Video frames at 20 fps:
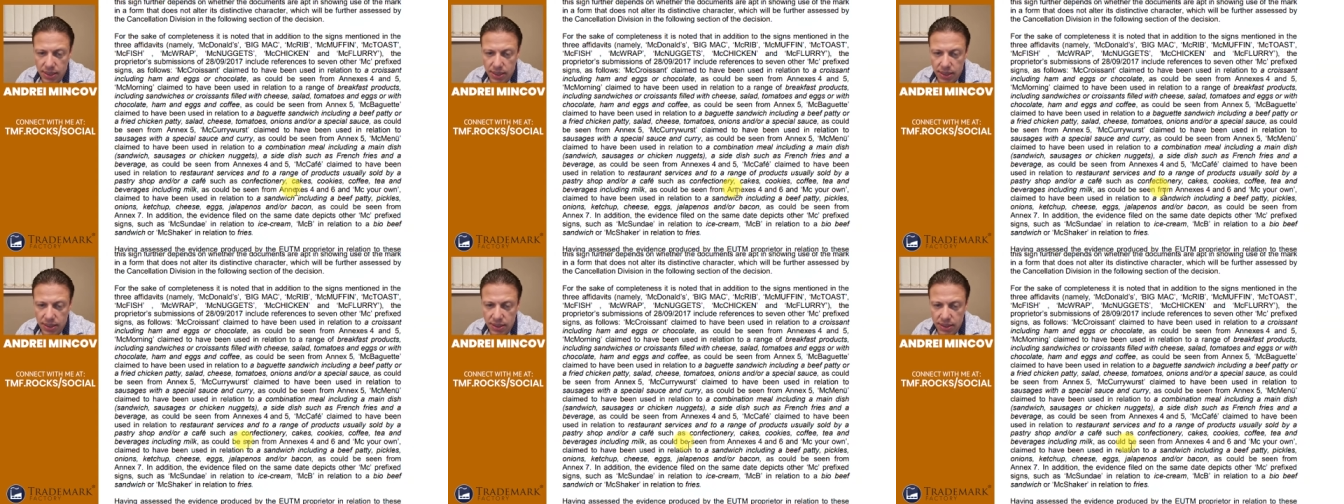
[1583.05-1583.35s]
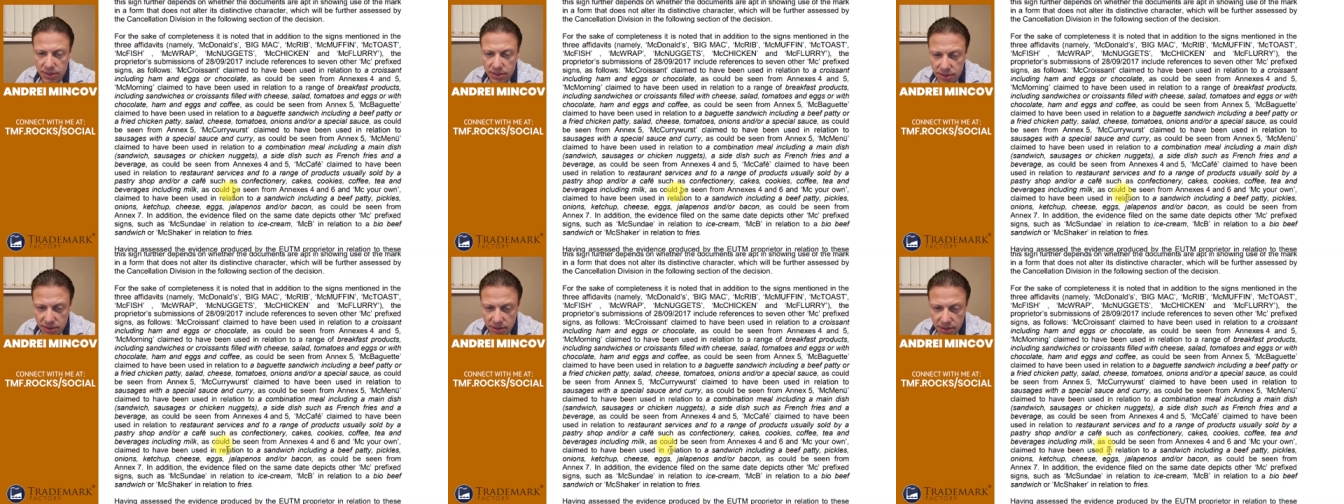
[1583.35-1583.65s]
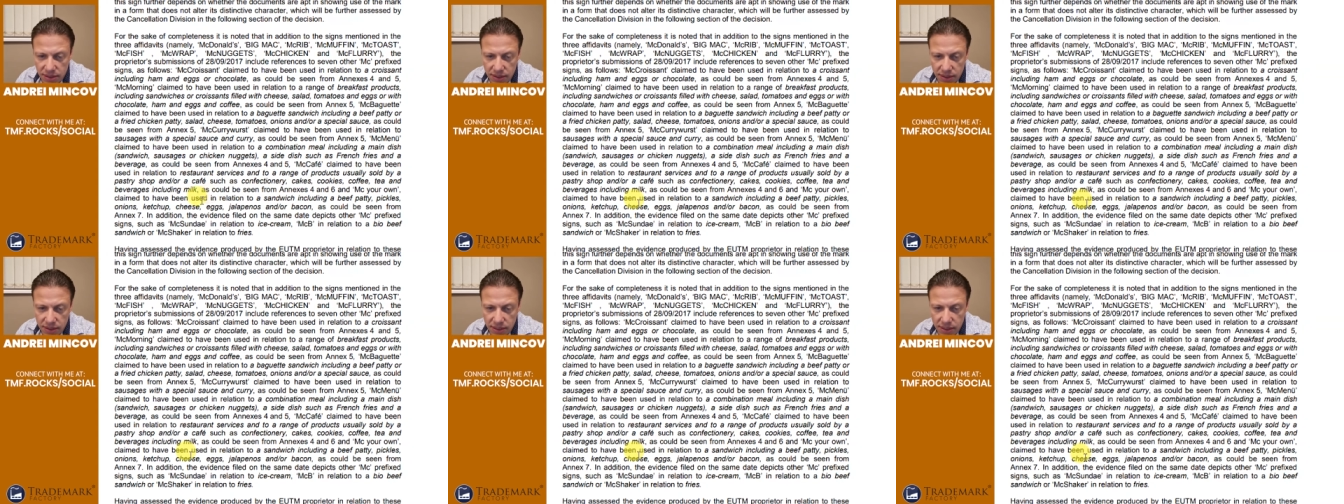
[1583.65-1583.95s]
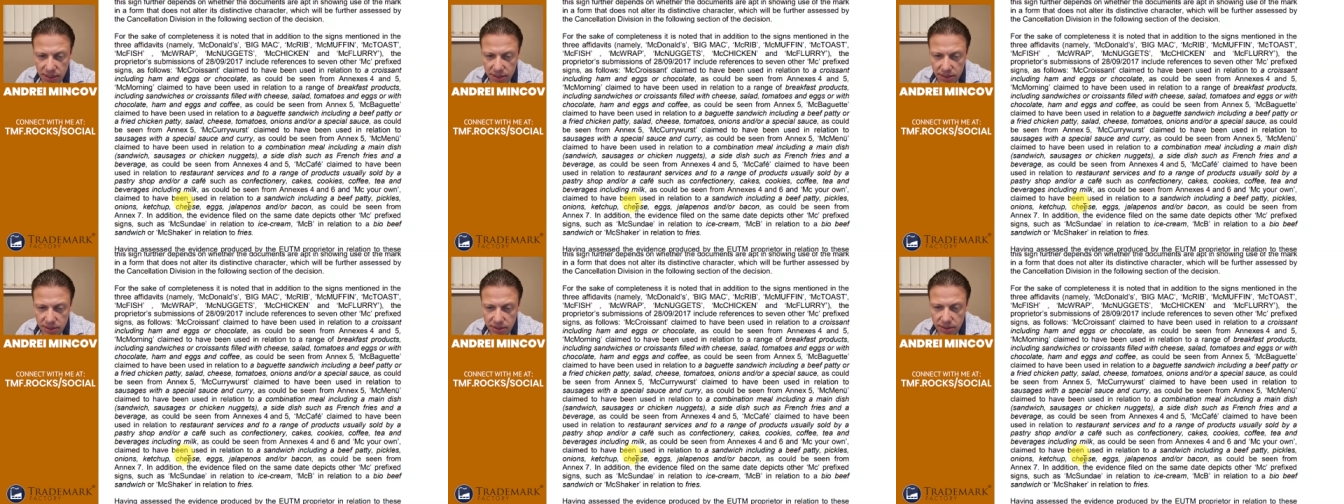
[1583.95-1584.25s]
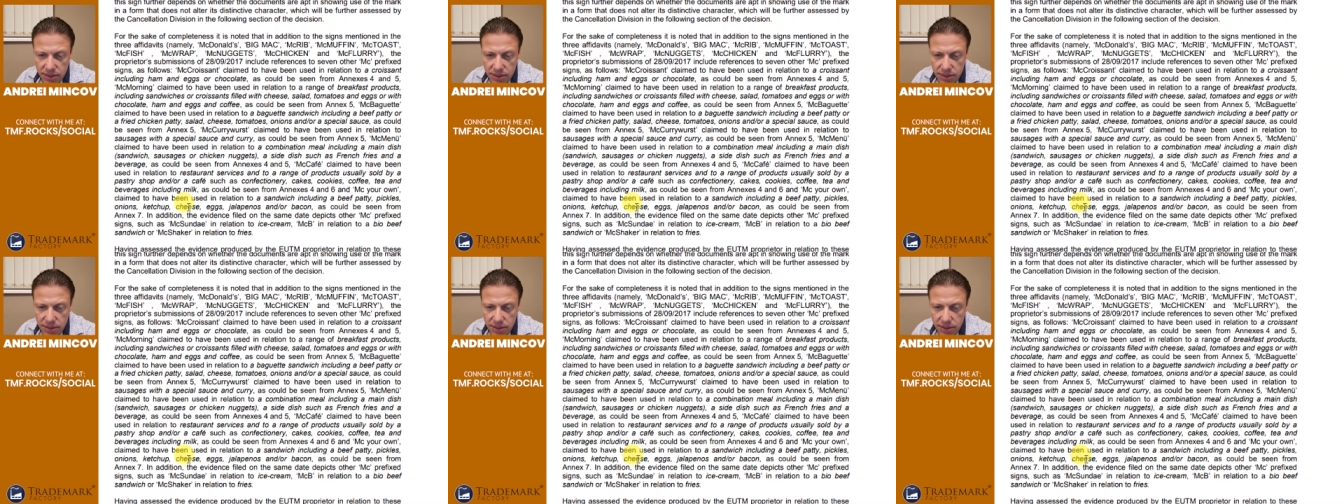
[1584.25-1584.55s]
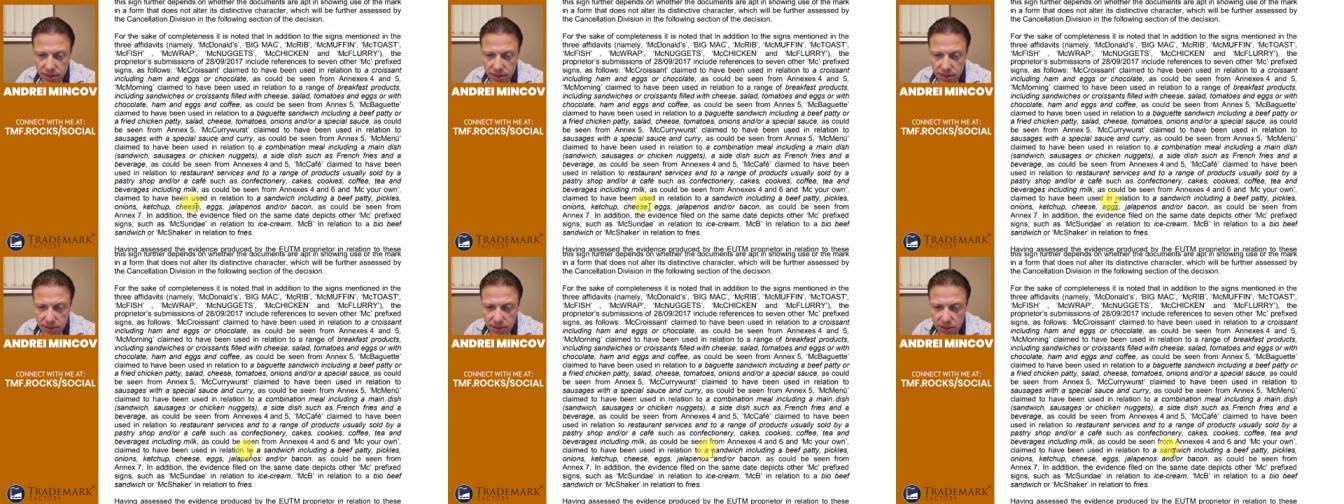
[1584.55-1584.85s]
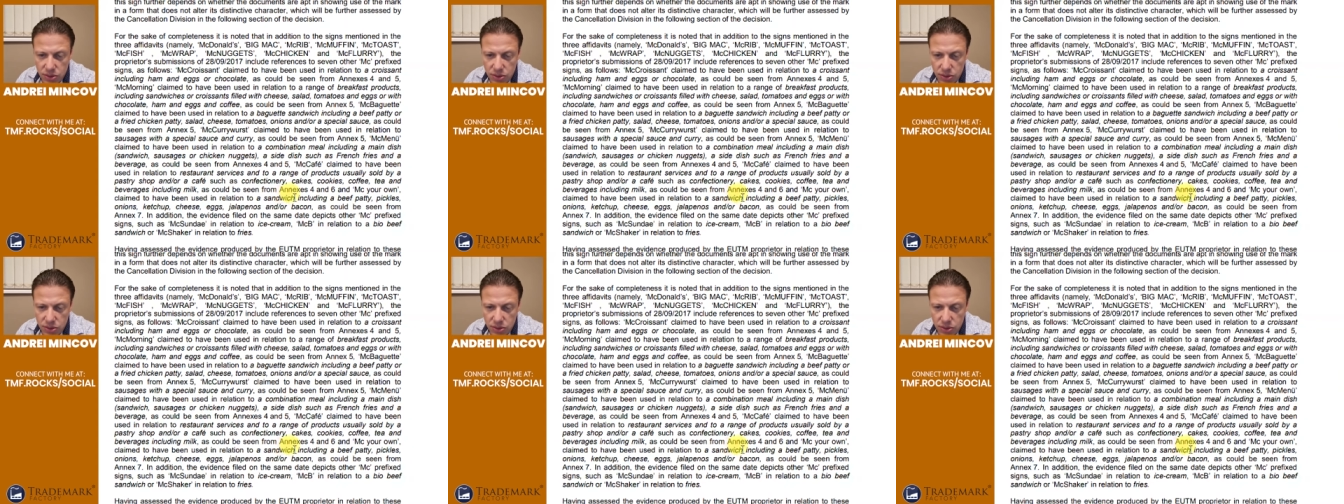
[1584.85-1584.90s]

uh, is there anything else?